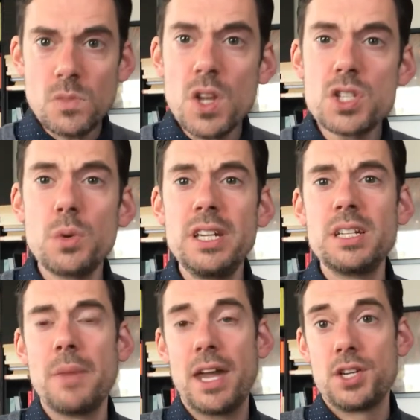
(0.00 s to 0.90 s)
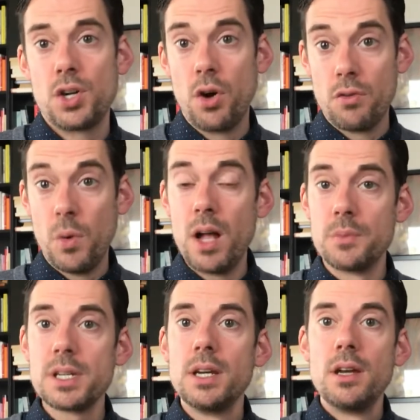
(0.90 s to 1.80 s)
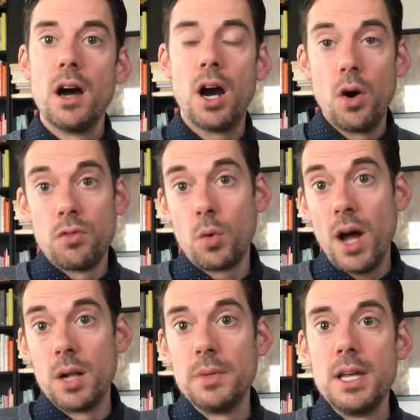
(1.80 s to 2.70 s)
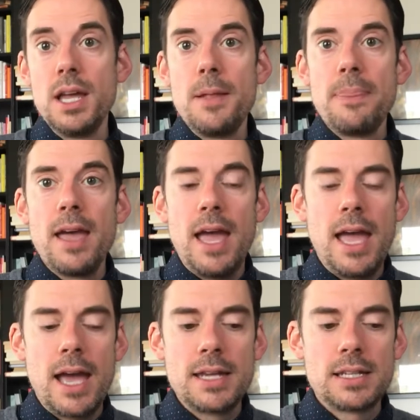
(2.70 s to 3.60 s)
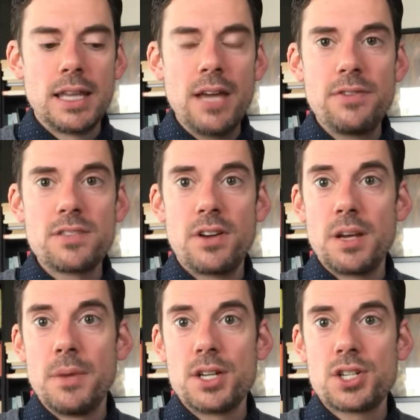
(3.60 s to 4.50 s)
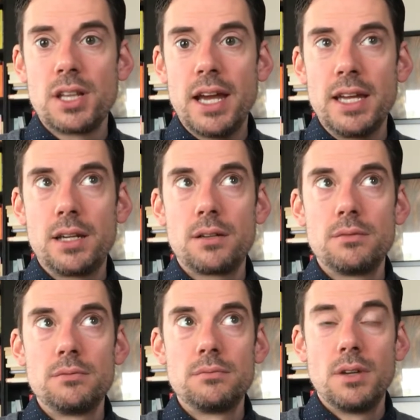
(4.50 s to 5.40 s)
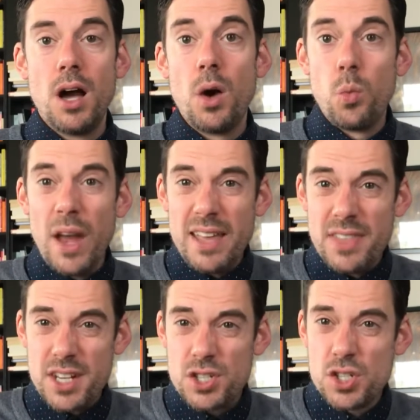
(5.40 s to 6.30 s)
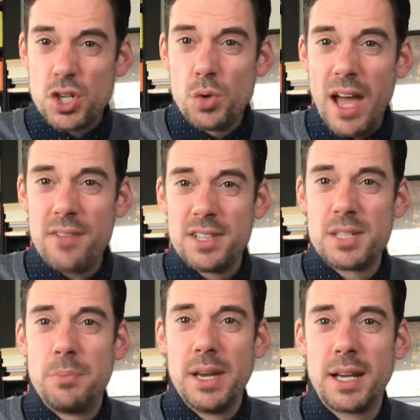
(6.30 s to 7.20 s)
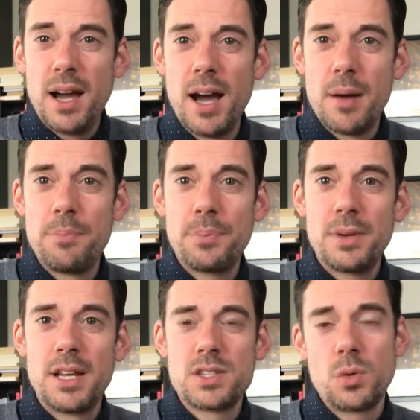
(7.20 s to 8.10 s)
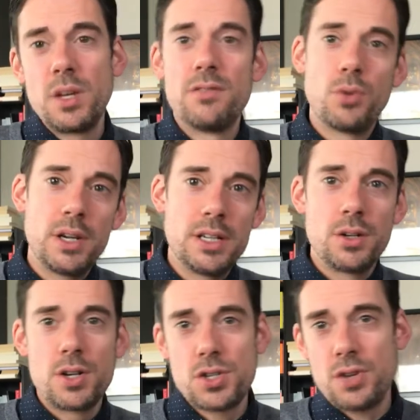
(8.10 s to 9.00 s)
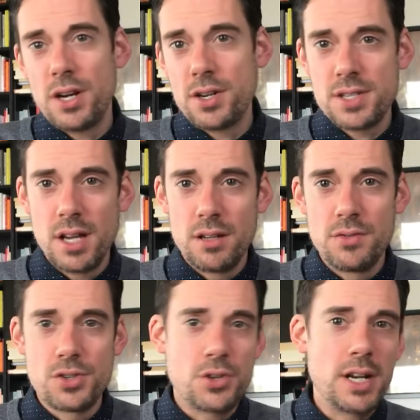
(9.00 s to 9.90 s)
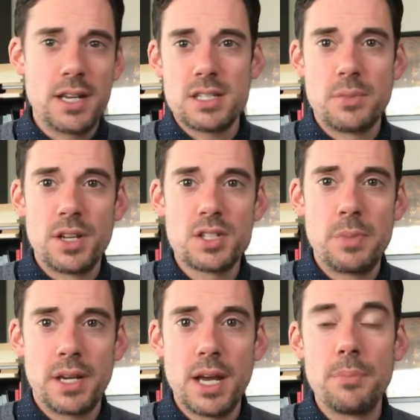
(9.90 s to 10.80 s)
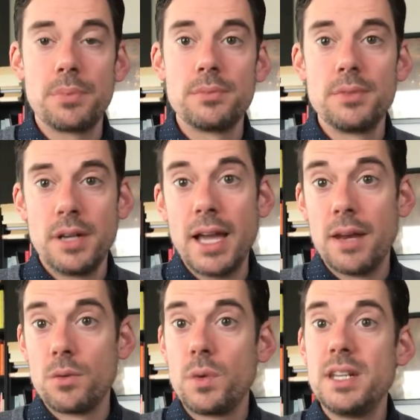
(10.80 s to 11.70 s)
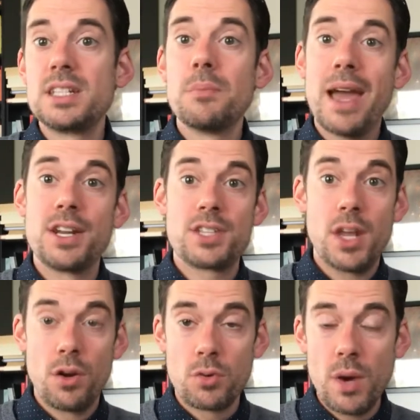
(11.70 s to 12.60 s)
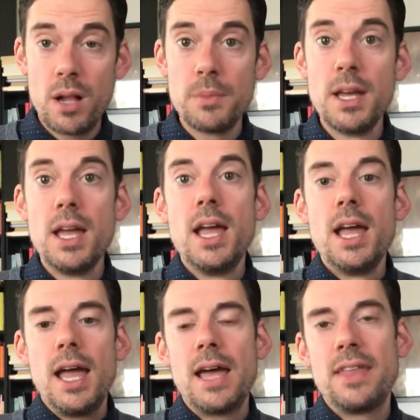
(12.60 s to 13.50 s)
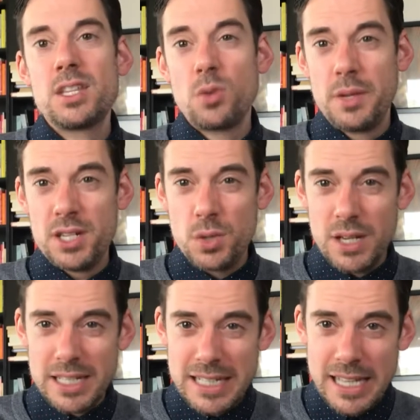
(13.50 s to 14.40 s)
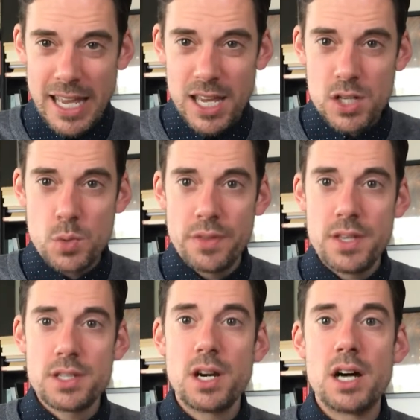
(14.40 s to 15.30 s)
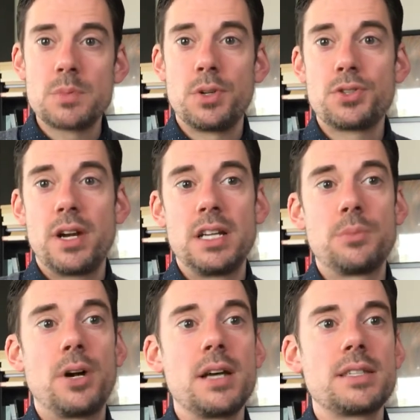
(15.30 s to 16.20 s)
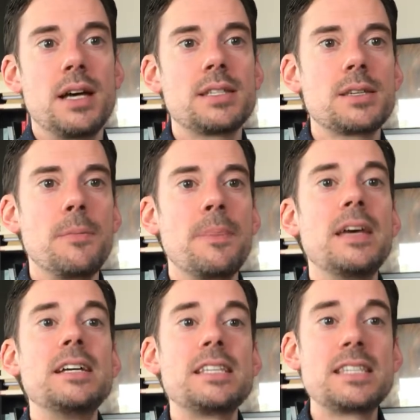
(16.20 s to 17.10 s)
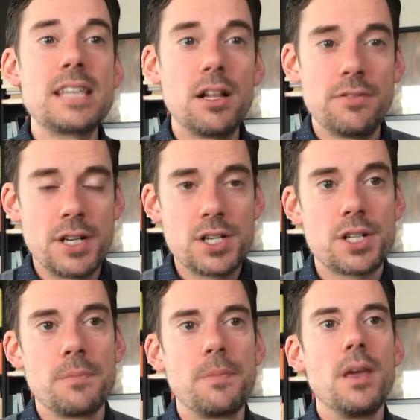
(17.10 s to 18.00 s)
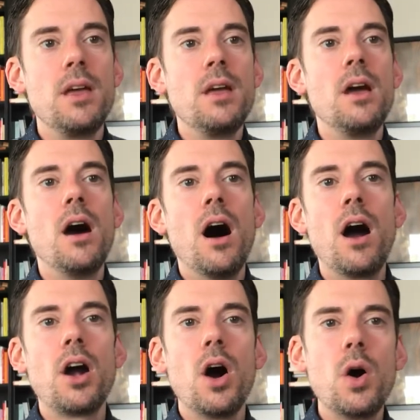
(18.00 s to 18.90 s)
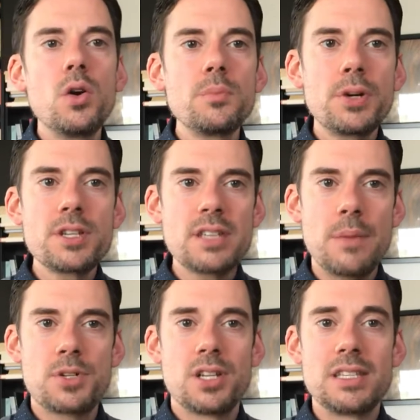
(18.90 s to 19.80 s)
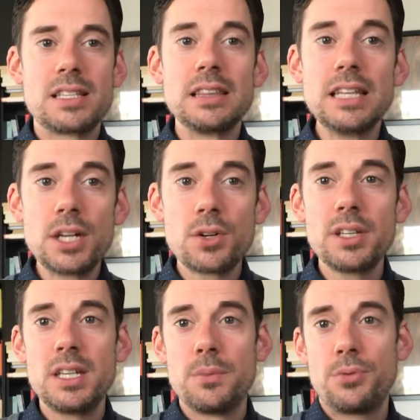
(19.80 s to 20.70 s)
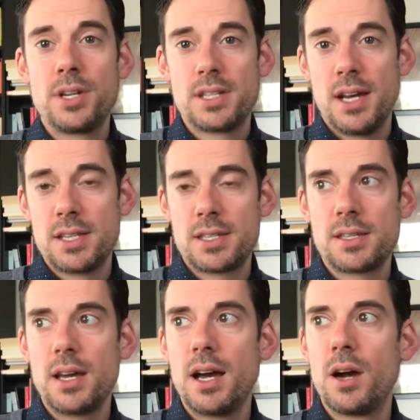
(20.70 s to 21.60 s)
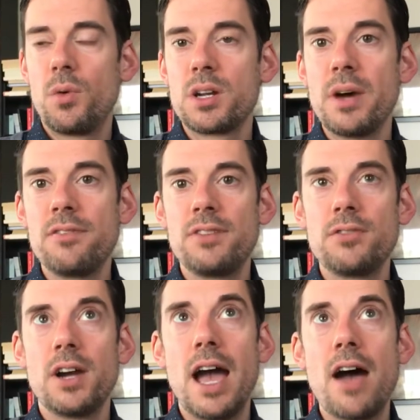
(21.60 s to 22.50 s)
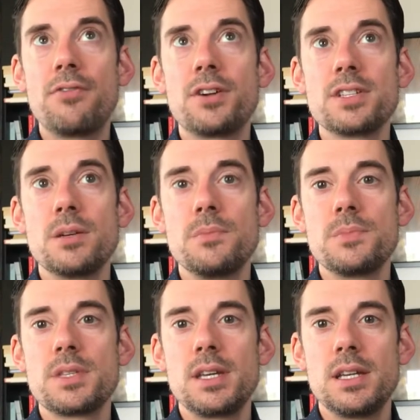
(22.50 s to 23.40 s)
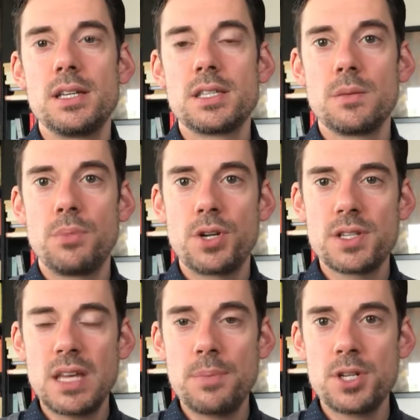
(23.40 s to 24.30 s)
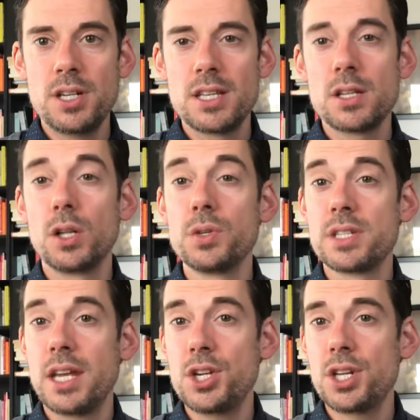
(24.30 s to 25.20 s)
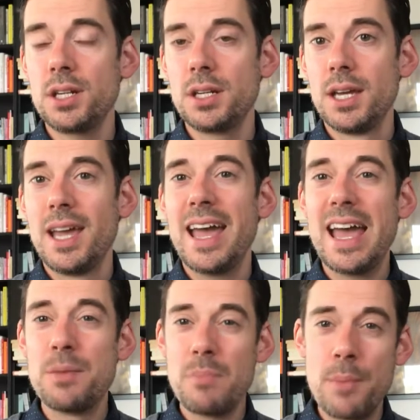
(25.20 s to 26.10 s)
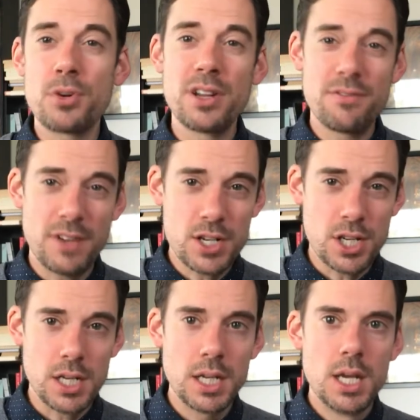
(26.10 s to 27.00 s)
So we need to manage our overwhelm. And life is very much like a weight that is too heavy to pick up, and so we avoid it or strain ourselves or try to get someone else to pick it up. Again, we need to manage that overwhelm, and that's why we need to engage with this gospel training process. Selfish. Our own perceptions literally imprison us. One of my favorite aphorisms is perception is hallucination and memory fiction.